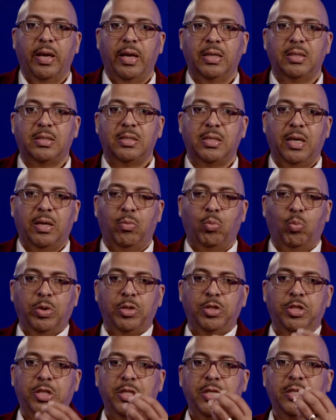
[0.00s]
It said,
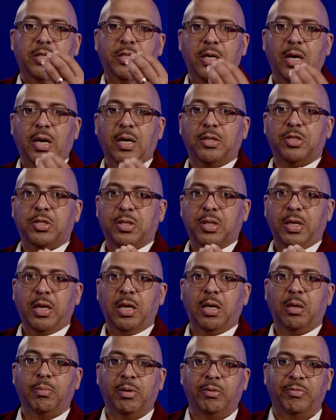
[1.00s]
when she touched the
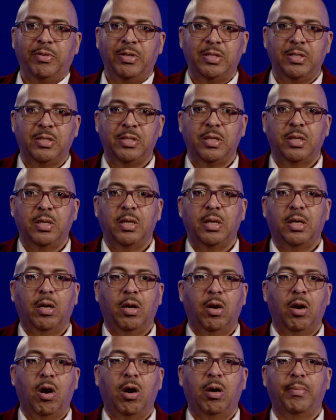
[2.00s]
hem of his
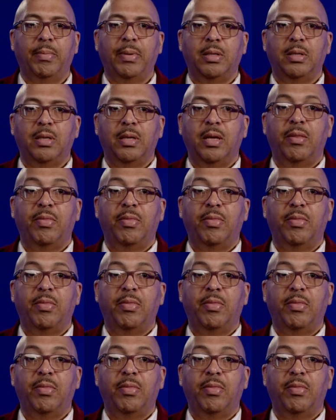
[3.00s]
garment,